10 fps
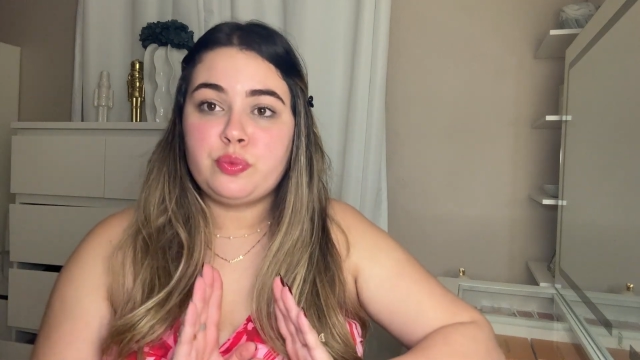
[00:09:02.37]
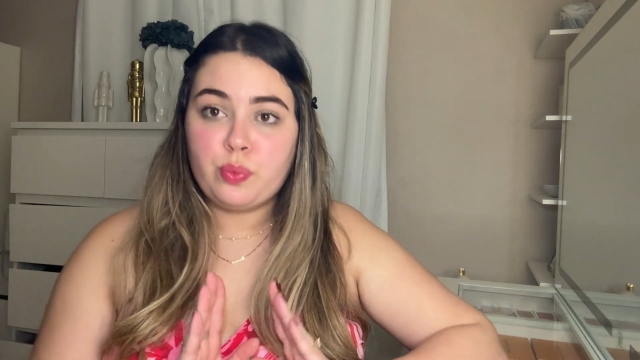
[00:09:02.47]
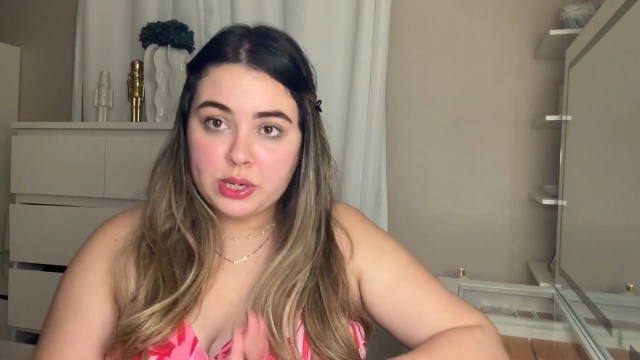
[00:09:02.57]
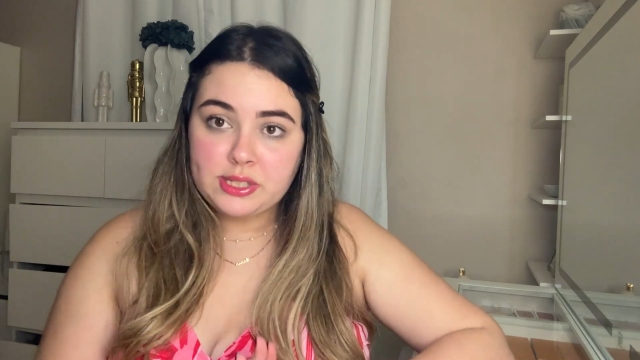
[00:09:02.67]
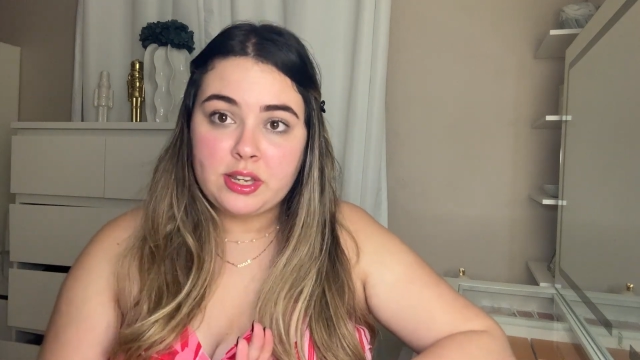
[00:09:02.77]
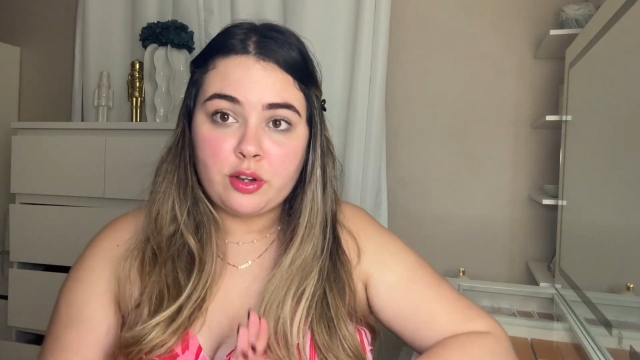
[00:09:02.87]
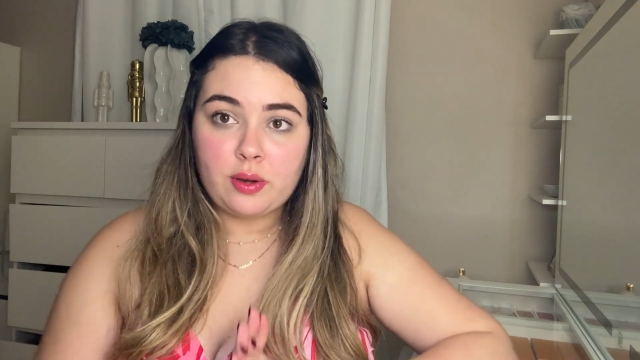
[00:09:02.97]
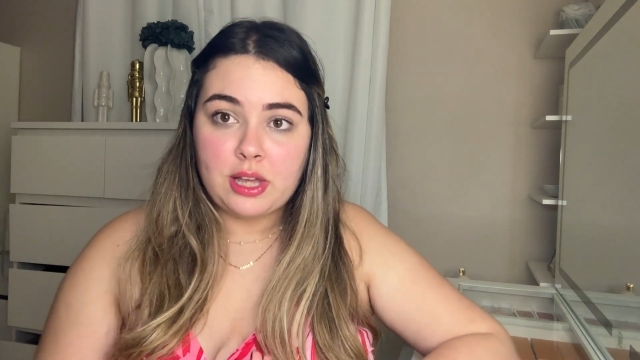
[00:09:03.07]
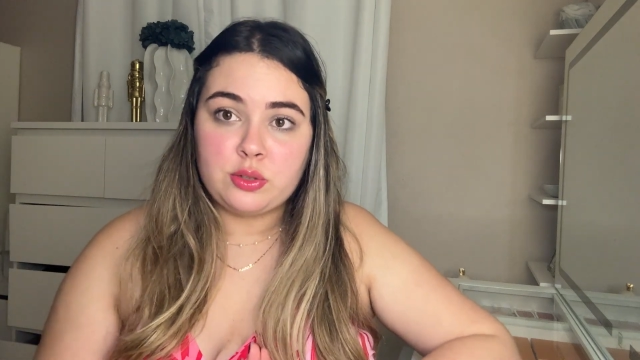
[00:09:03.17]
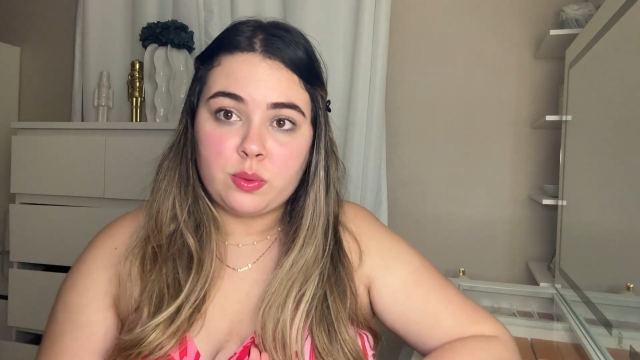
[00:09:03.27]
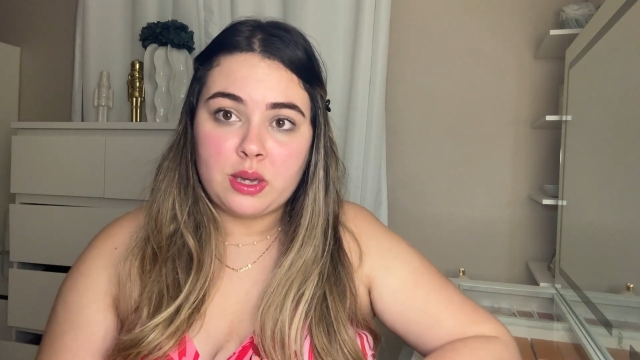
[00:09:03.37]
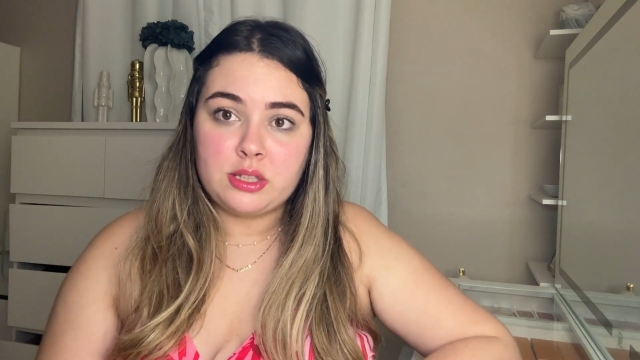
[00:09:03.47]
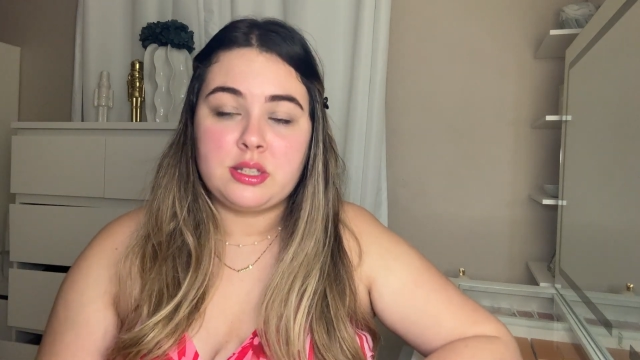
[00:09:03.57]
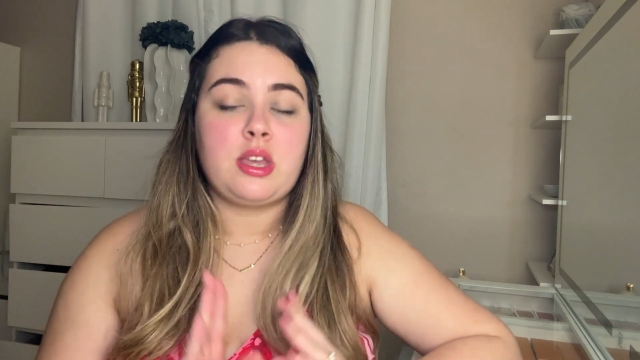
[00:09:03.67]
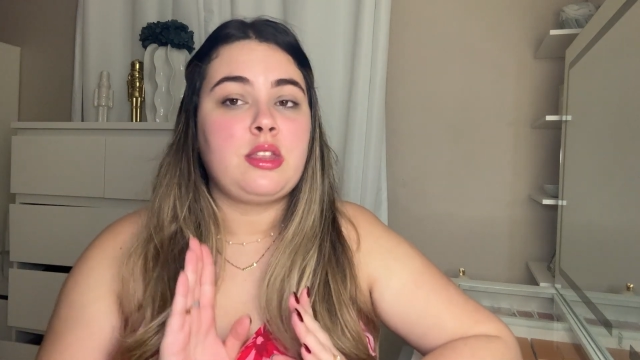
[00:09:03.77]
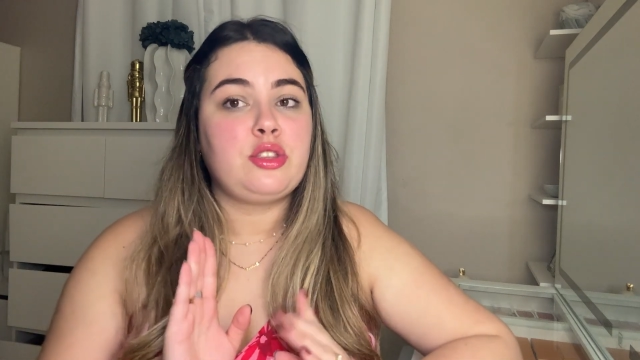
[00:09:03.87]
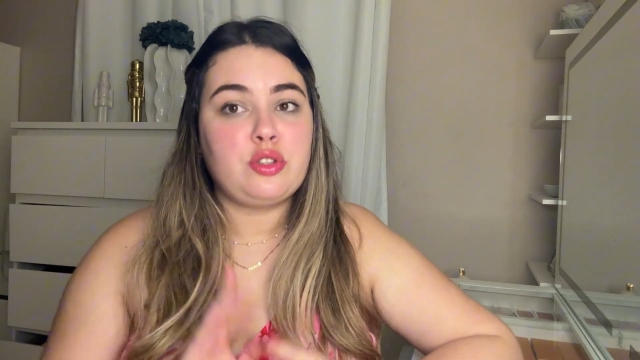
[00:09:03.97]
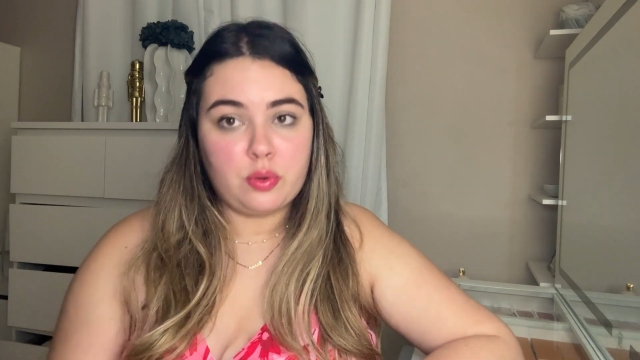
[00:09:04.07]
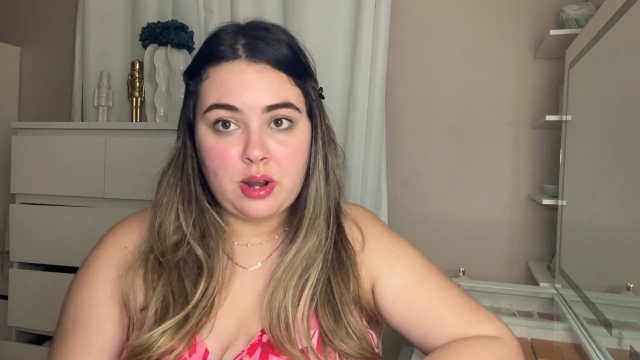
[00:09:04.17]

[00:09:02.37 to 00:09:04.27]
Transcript: Recent graduates don't